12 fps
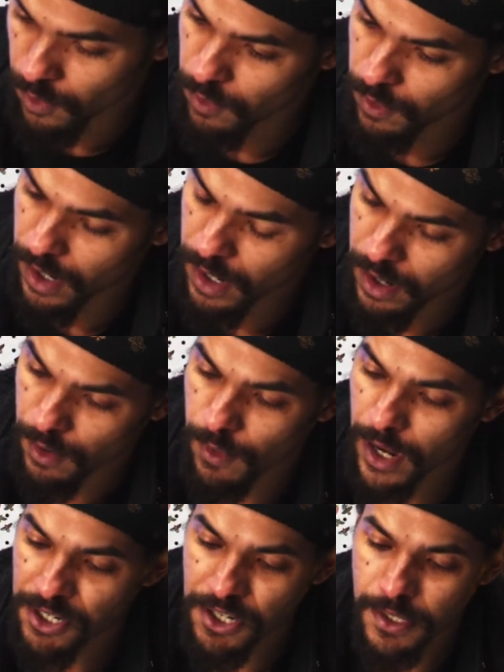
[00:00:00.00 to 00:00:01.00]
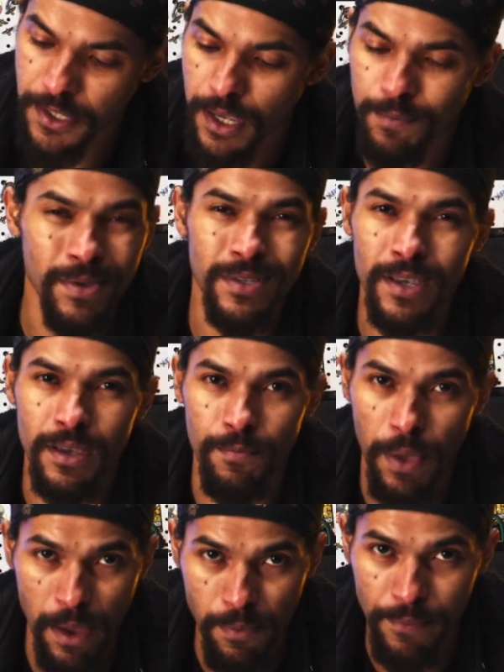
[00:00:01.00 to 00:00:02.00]
washi tape is like a
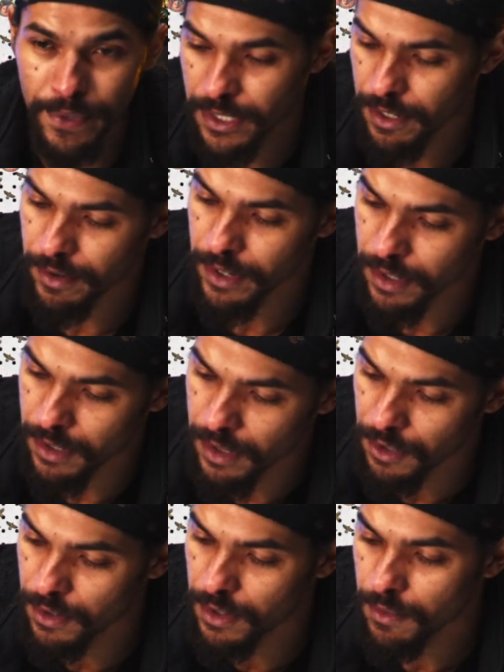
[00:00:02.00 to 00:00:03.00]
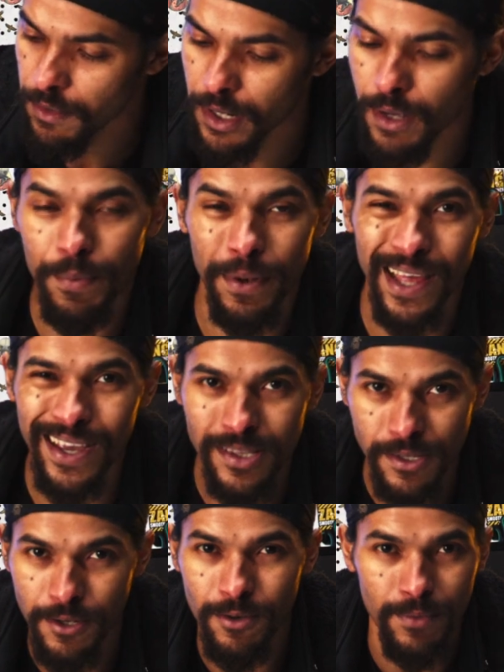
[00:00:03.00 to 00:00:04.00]
paper material, you don't want to apply
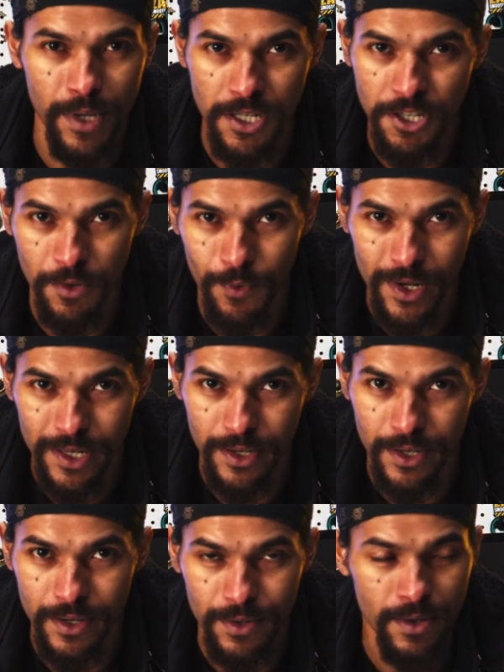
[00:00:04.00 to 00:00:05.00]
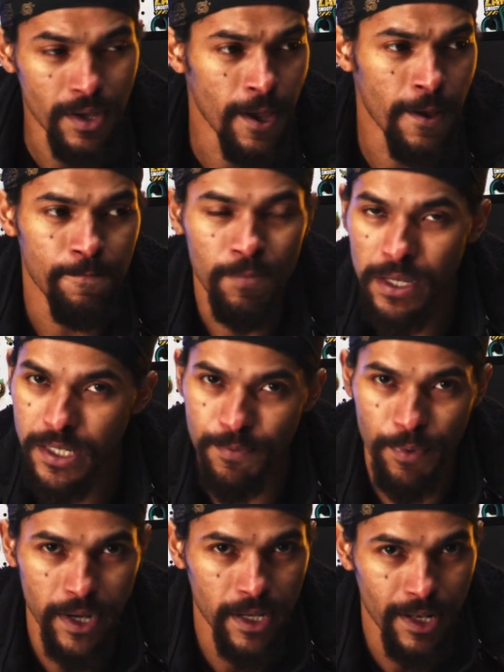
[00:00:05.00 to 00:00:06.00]
too much in one go.
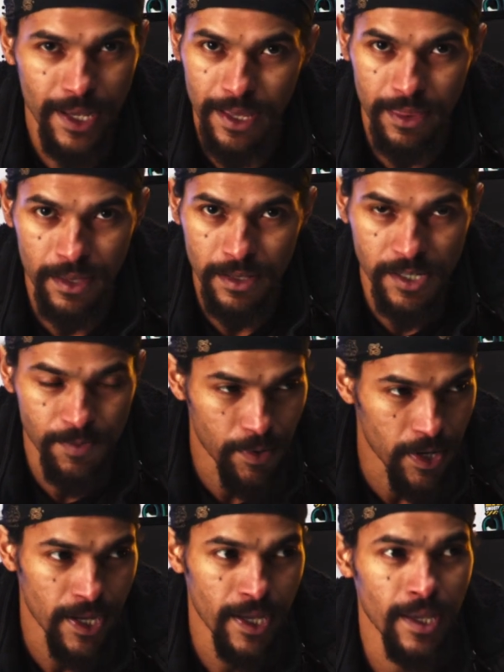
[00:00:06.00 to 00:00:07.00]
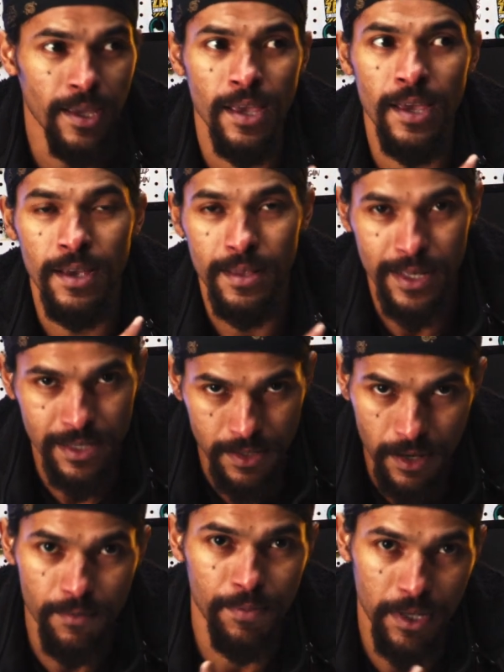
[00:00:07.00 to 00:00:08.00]
Spray a light thin spray, then
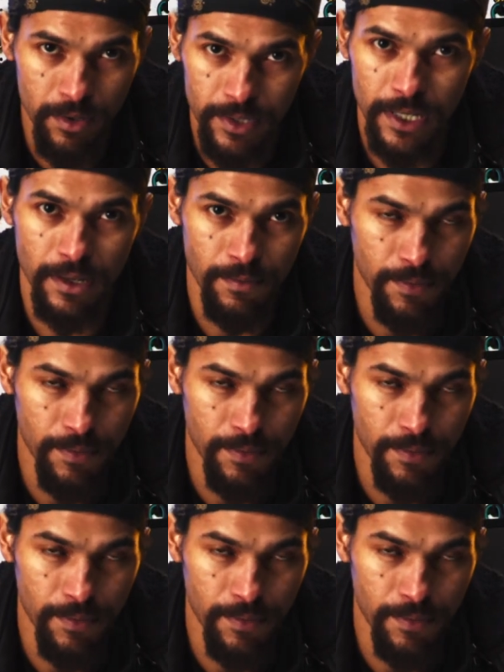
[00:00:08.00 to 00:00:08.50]
start building and